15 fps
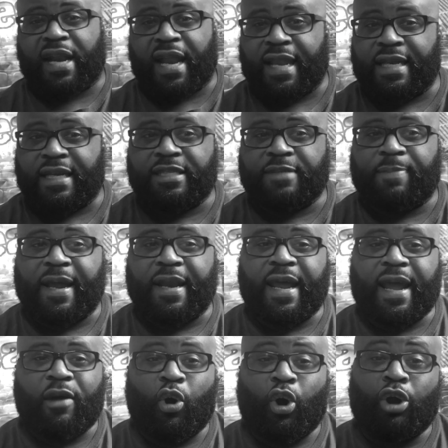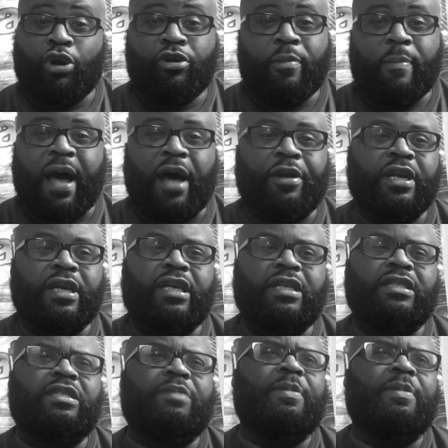it, at least by now, or heard about it, because it's